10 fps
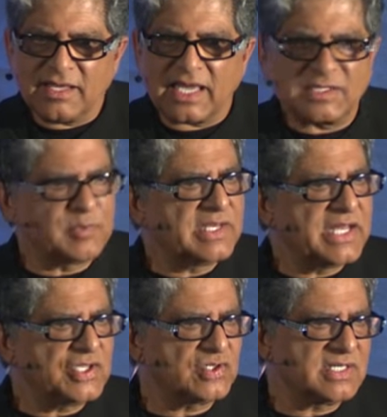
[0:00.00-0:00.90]

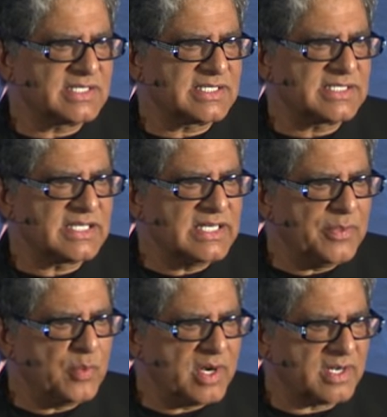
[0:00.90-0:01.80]
Explanation is a silly
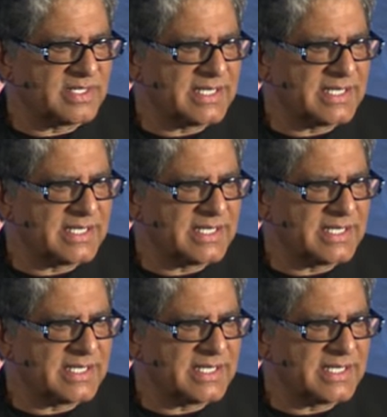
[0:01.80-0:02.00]
word.